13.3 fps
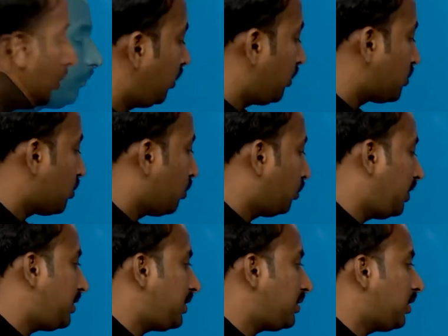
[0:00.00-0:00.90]
So
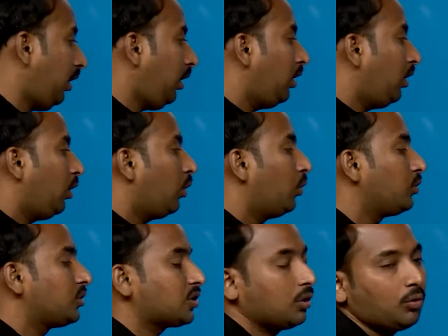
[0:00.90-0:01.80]
this is the
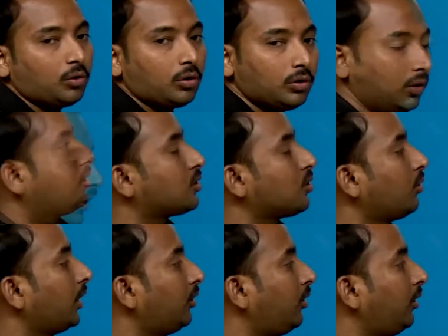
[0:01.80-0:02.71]
Hund's rule. So
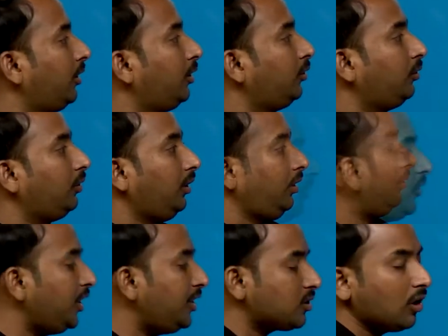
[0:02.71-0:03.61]
according to
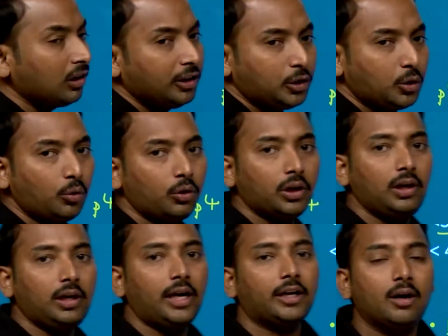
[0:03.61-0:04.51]
these are the total
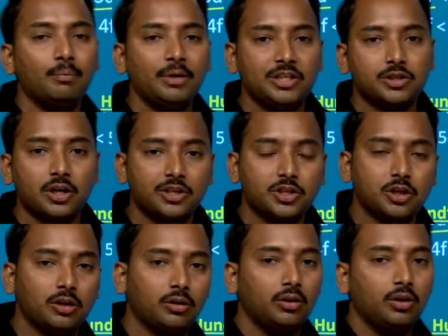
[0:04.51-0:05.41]
atomic structure.